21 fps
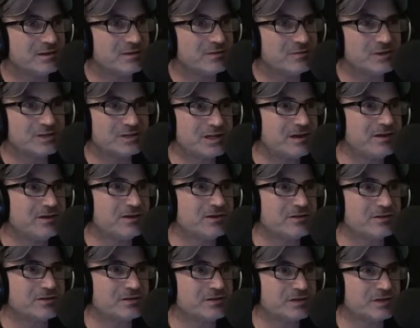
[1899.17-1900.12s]
which I hear
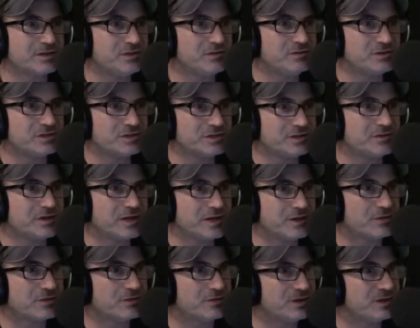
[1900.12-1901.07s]
is usually you get
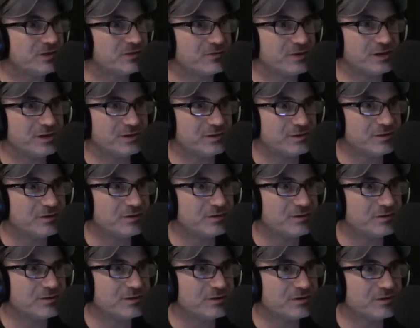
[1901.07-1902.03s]
33
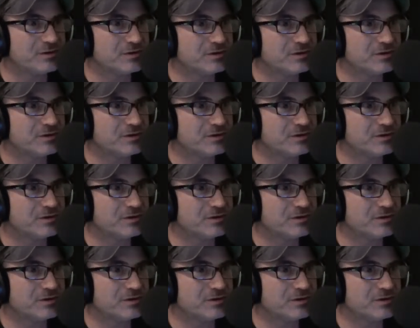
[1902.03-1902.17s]
1/3,